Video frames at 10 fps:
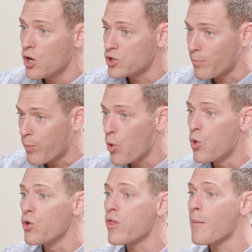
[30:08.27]
to
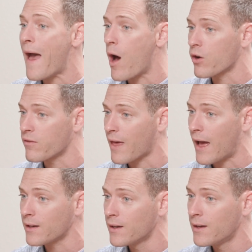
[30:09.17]
pull them out of
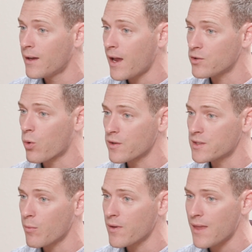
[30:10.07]
that and towards something